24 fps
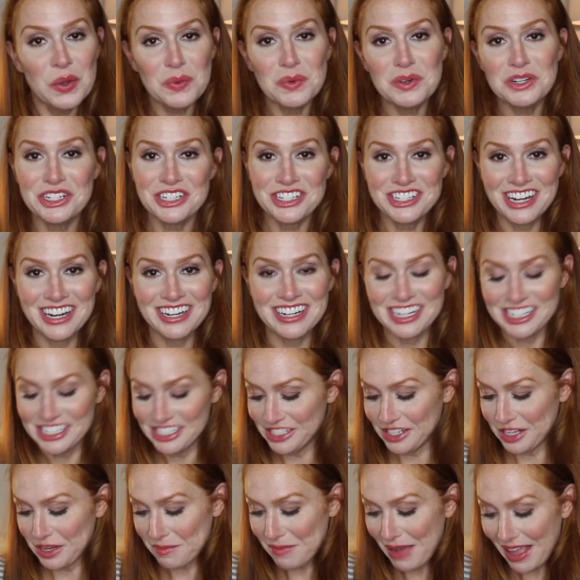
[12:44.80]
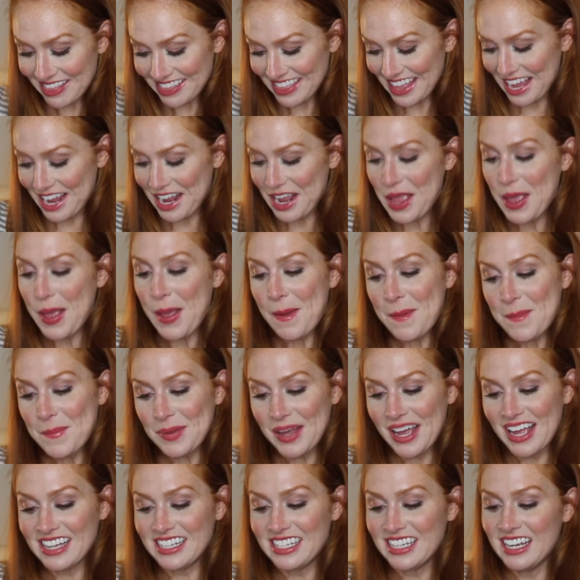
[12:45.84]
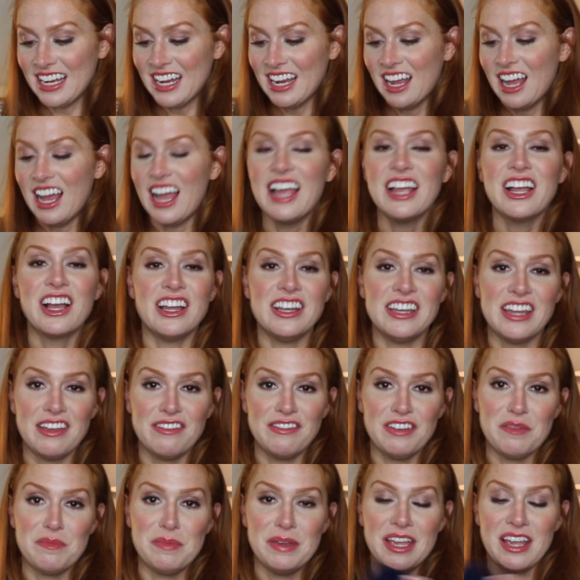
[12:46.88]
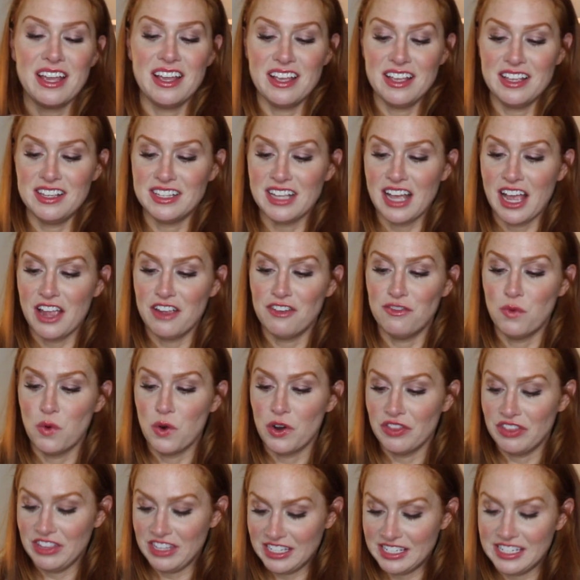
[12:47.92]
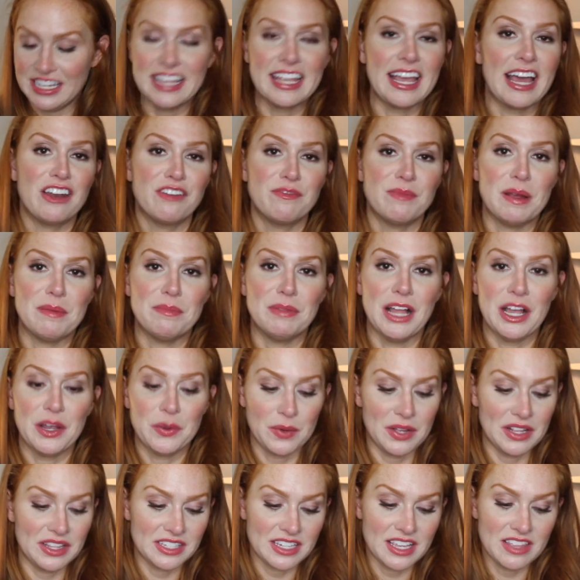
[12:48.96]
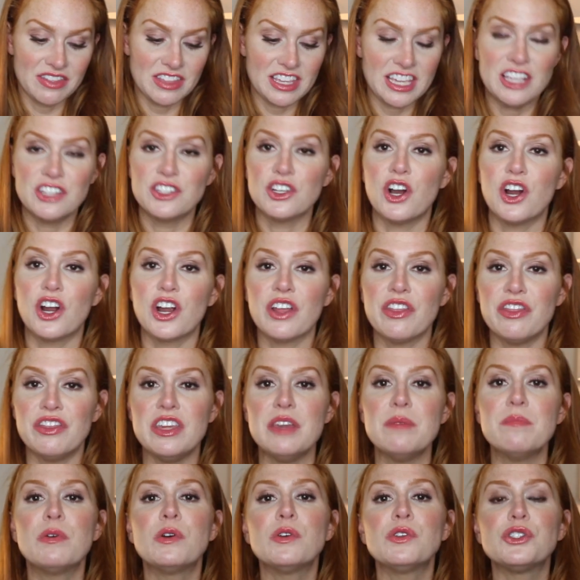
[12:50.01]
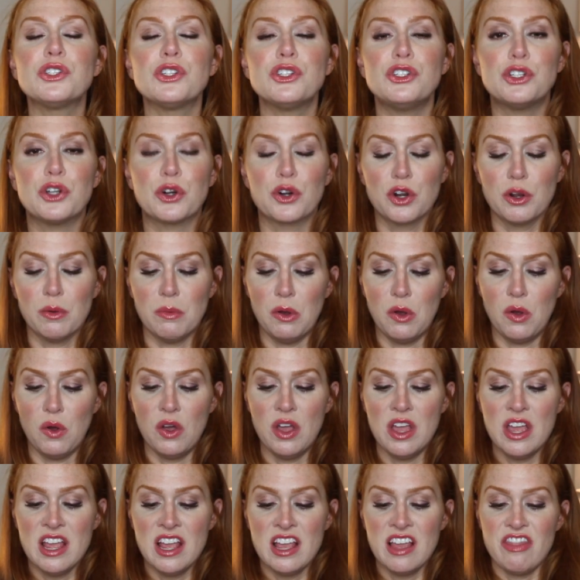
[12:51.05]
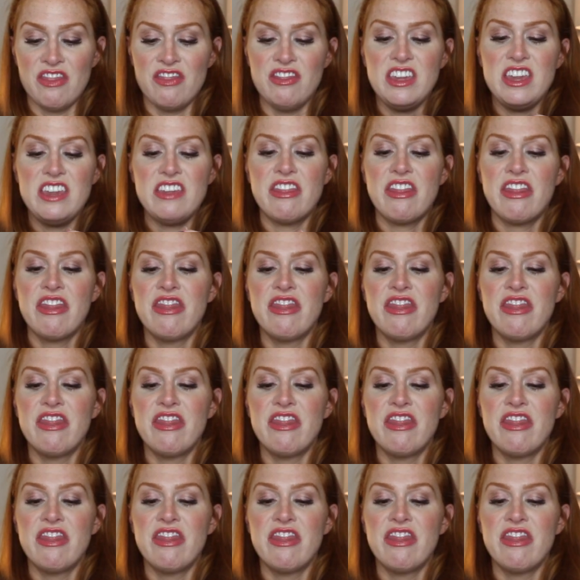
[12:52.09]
which is not necessarily a bad thing. But I got navy because I've worn these stink out of my black ones, and these are the most durable, the